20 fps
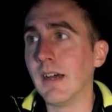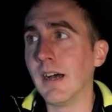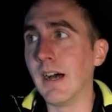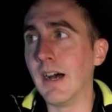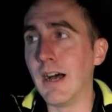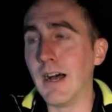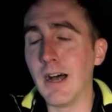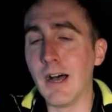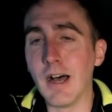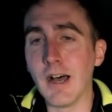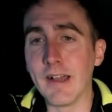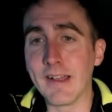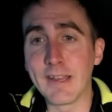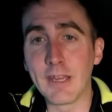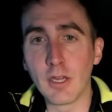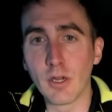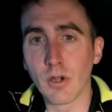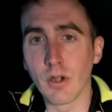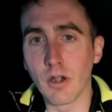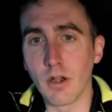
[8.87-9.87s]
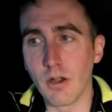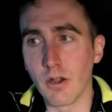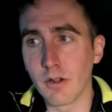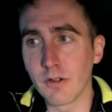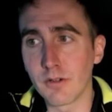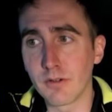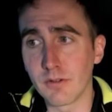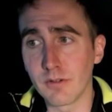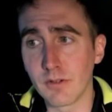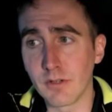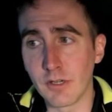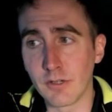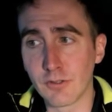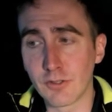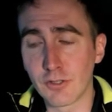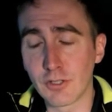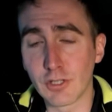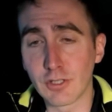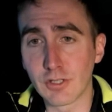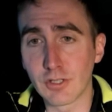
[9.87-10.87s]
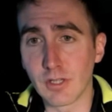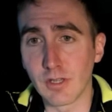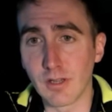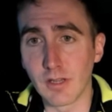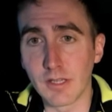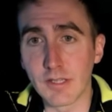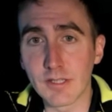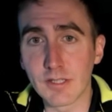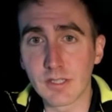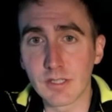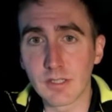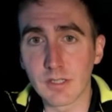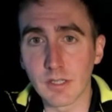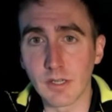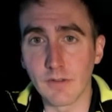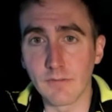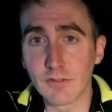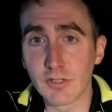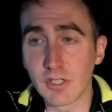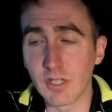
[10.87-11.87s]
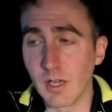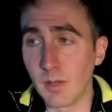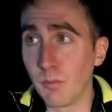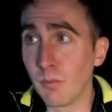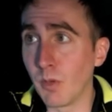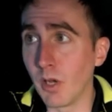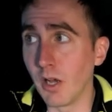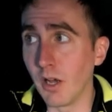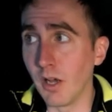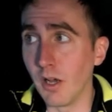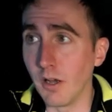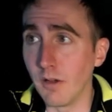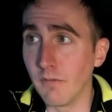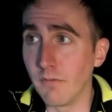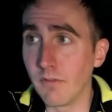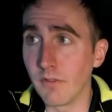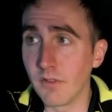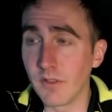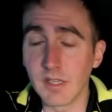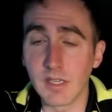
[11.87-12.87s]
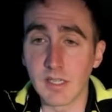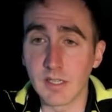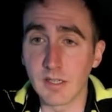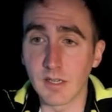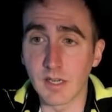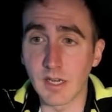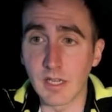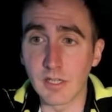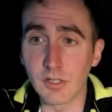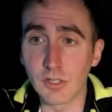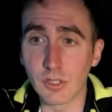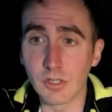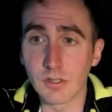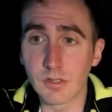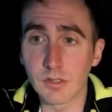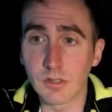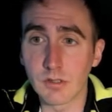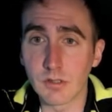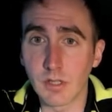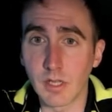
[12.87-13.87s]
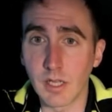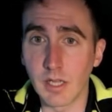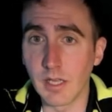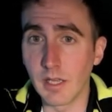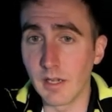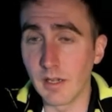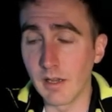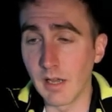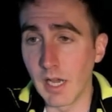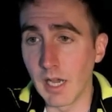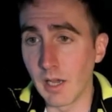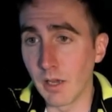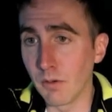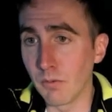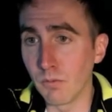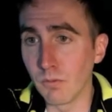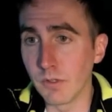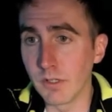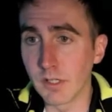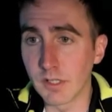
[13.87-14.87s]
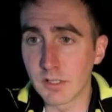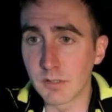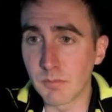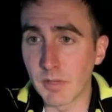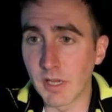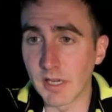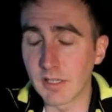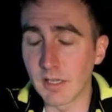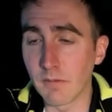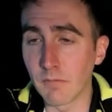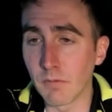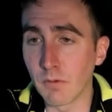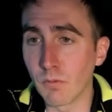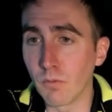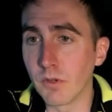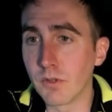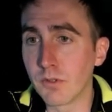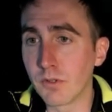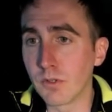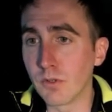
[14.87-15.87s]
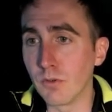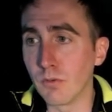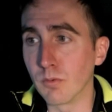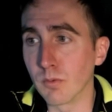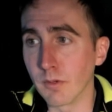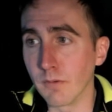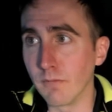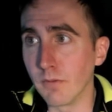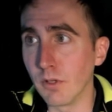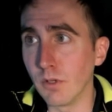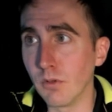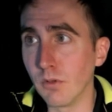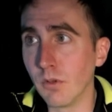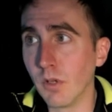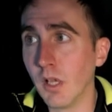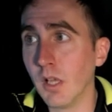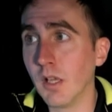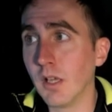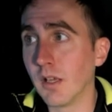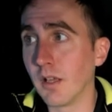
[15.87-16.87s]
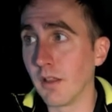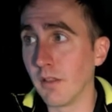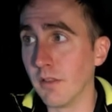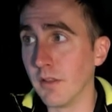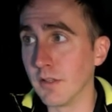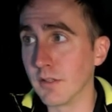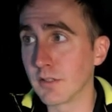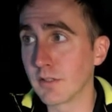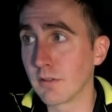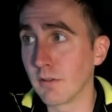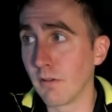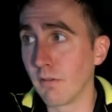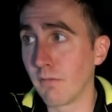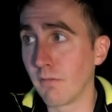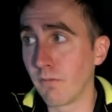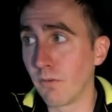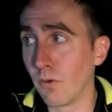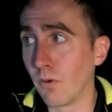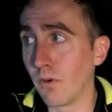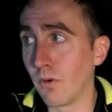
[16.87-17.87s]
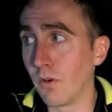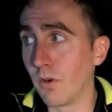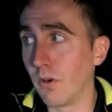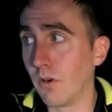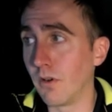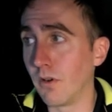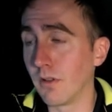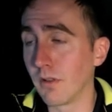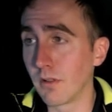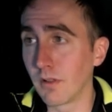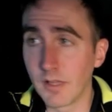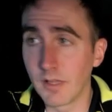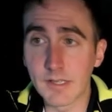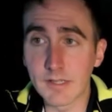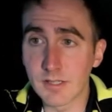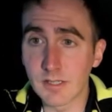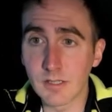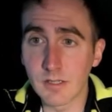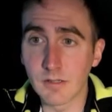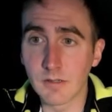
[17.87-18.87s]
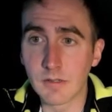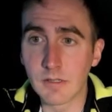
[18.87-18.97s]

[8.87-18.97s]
Here's just a list of some of the indications, and I would expect everyone to review this full list.